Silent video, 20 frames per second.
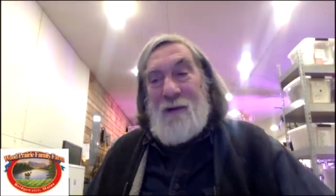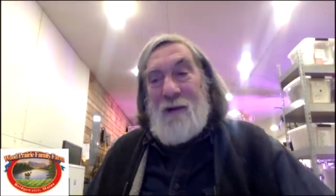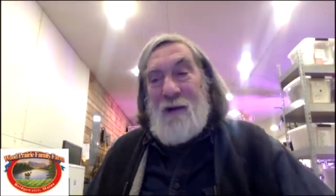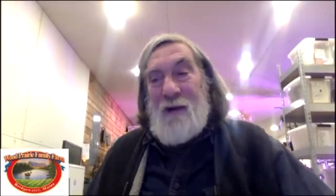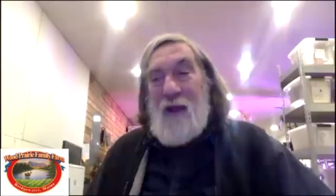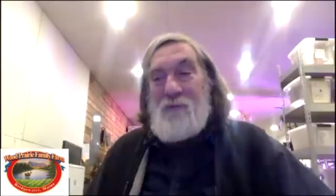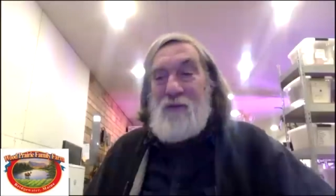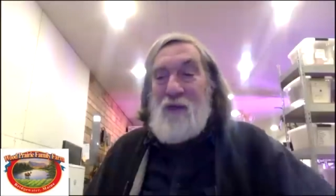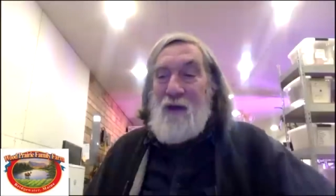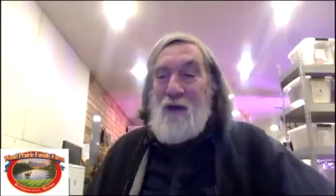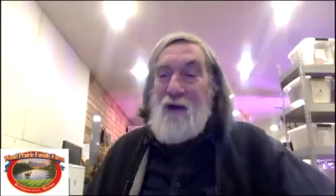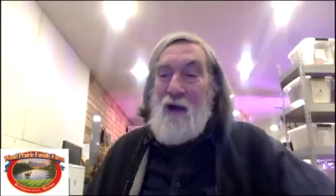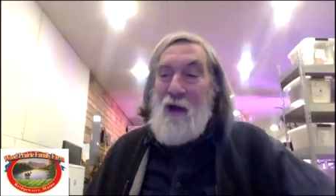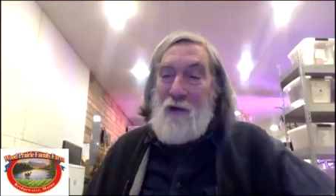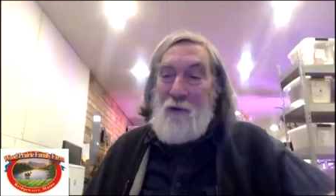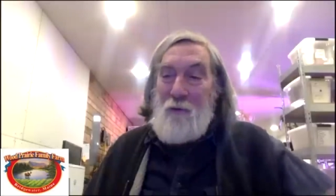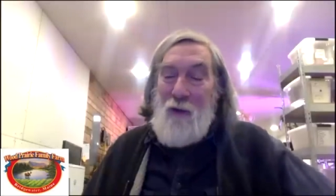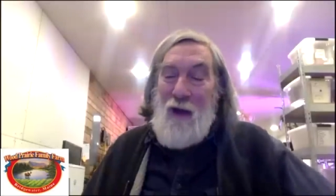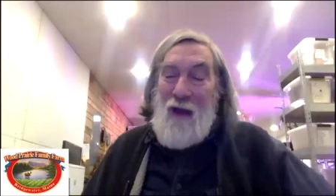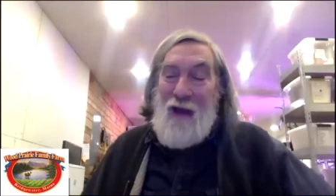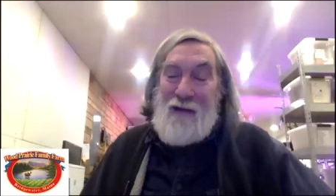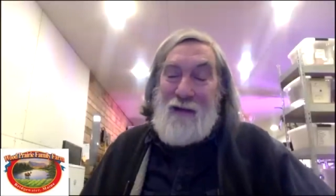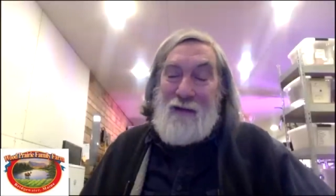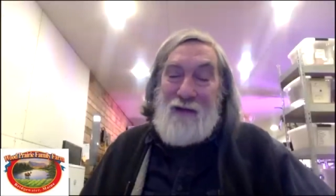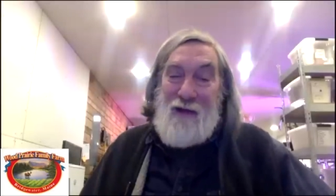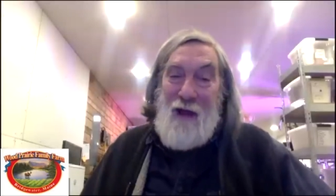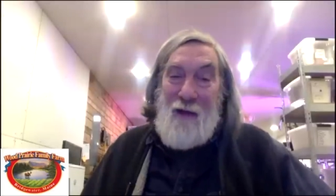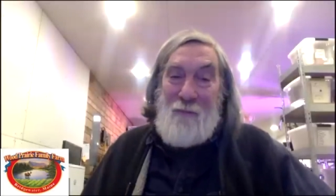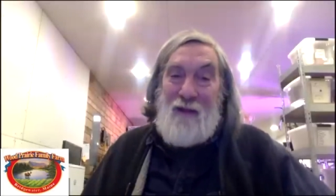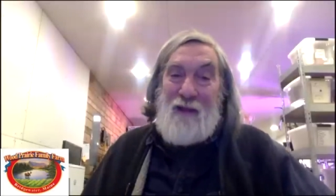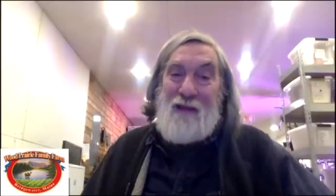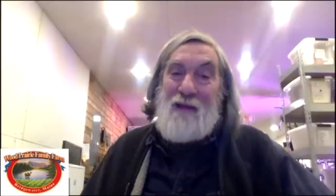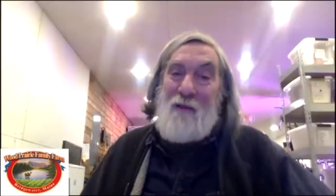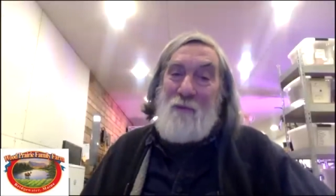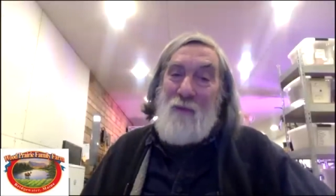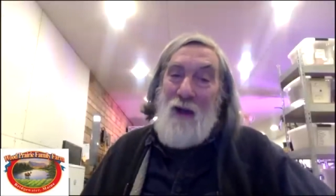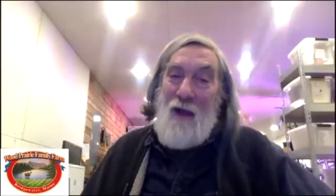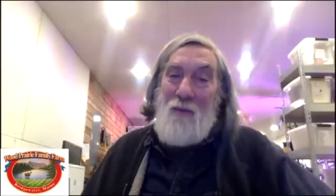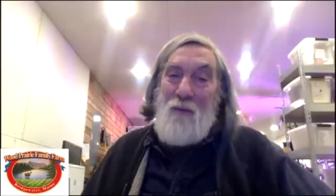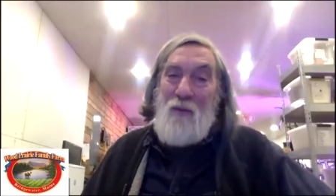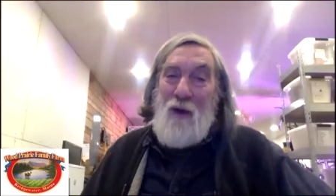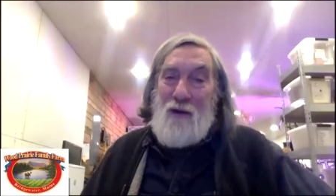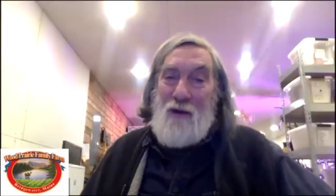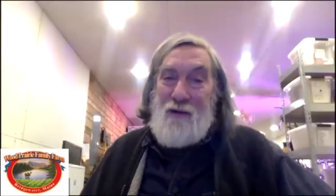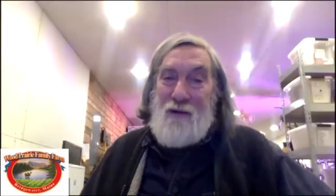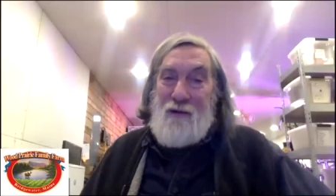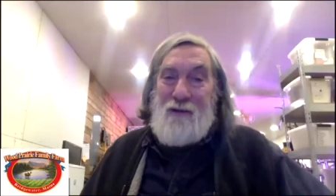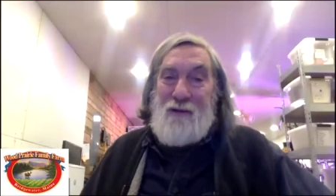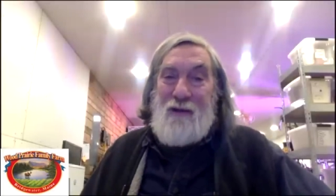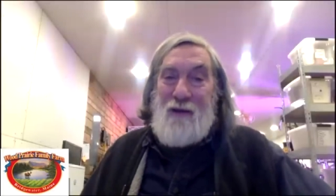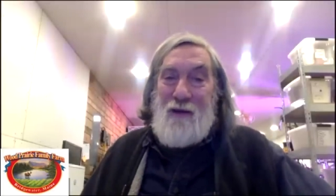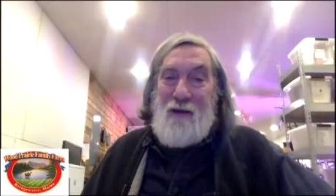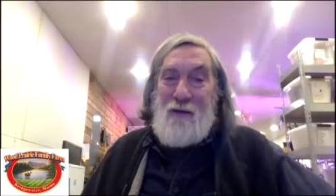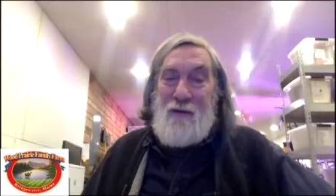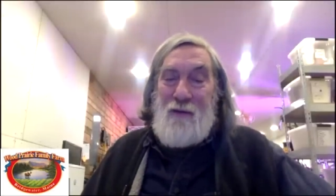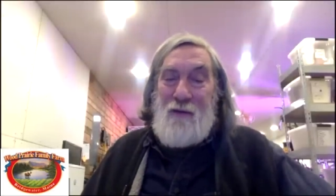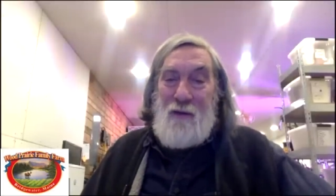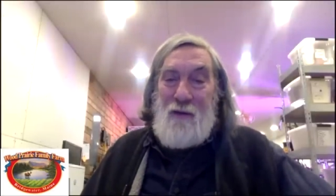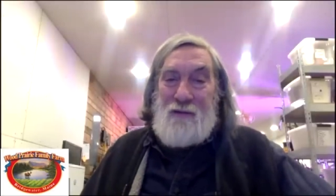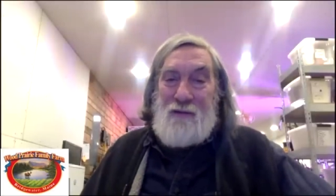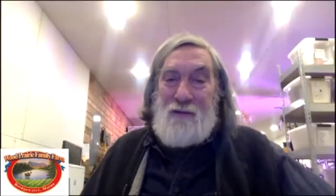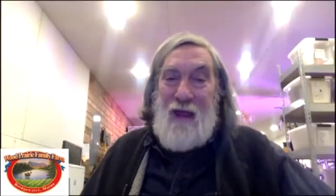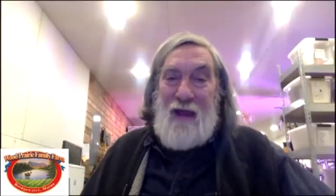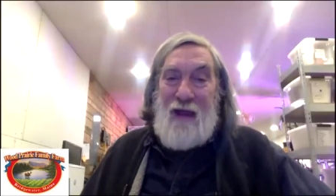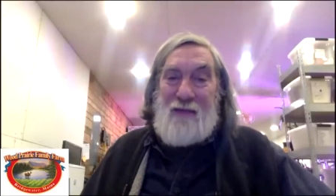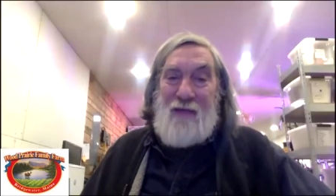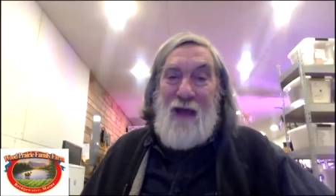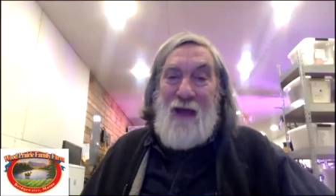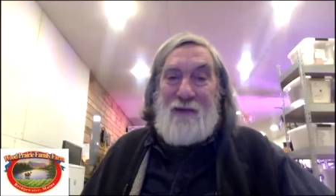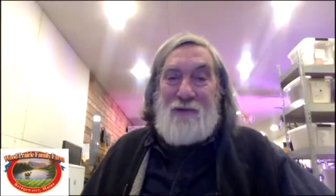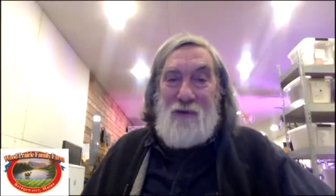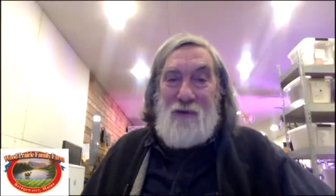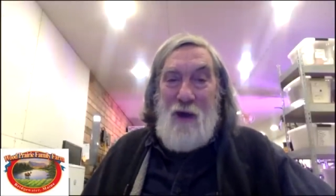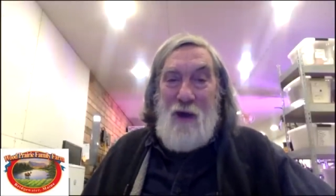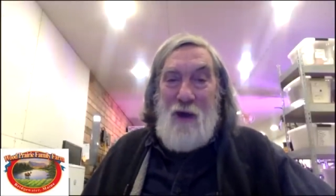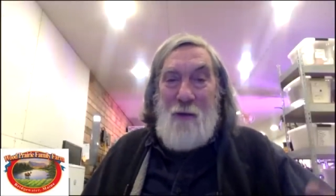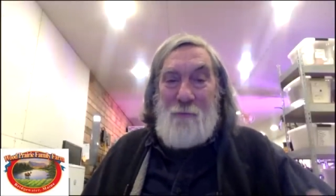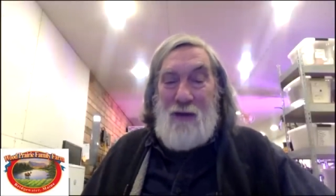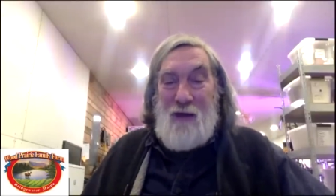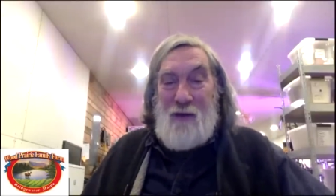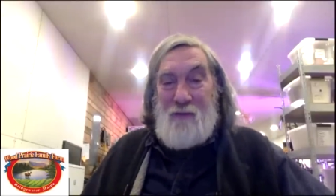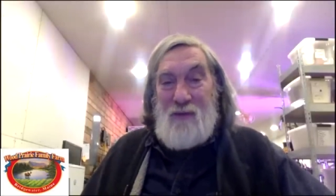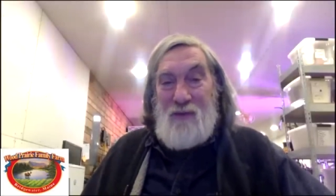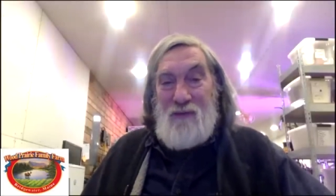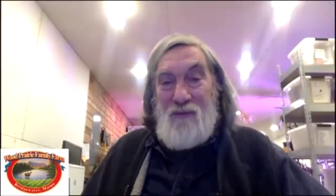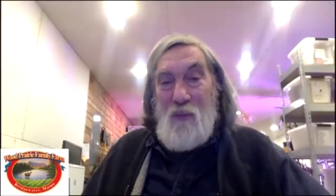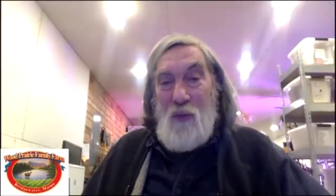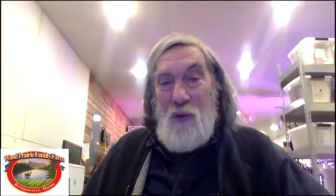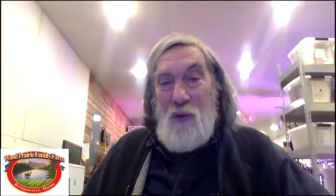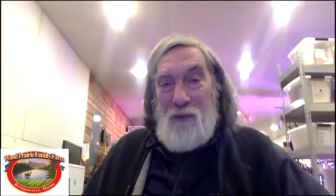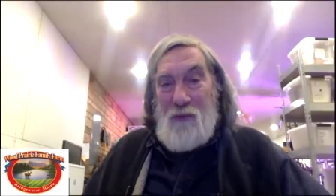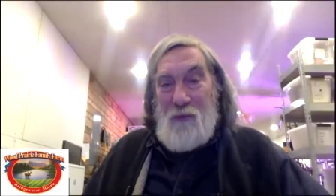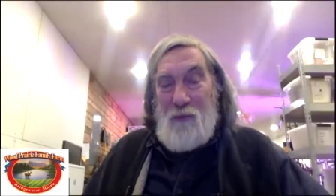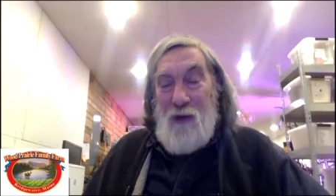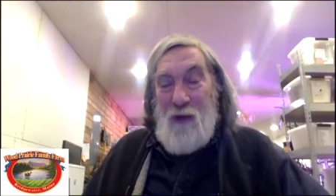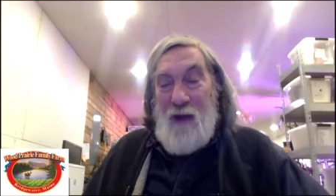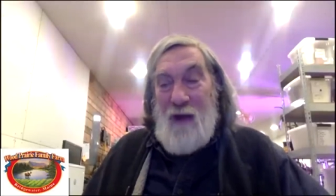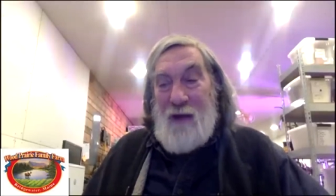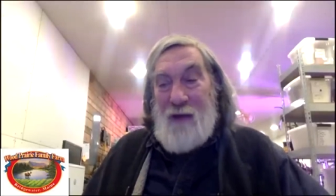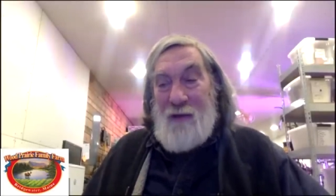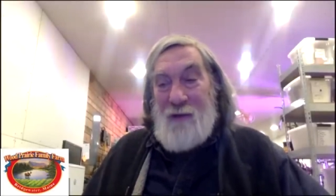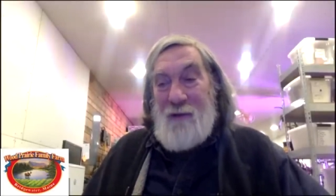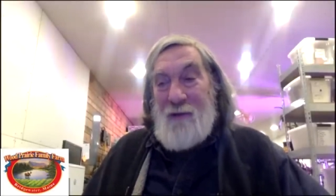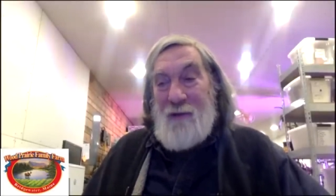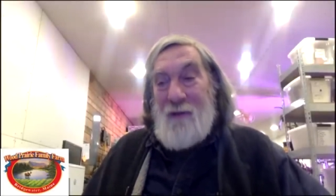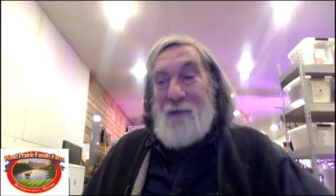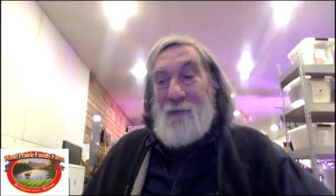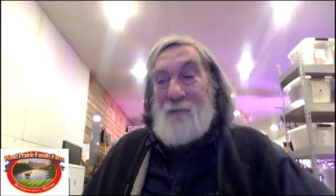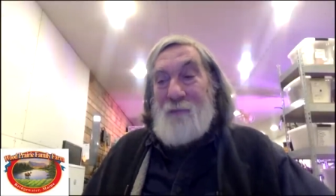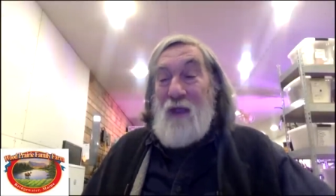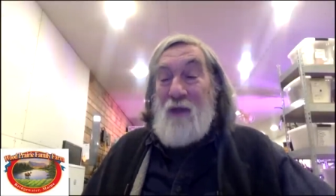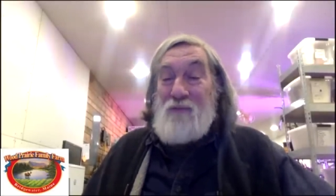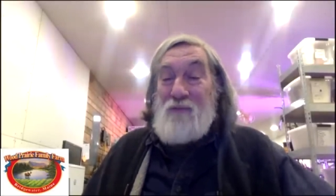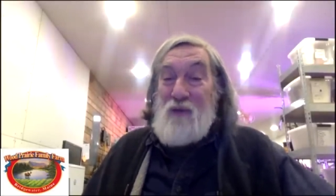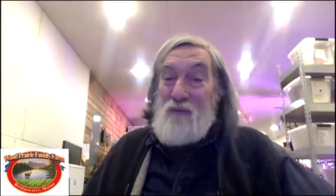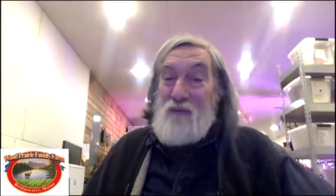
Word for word: You know, if you got a rain coming, you might want to, you know, take that crop in before the rain.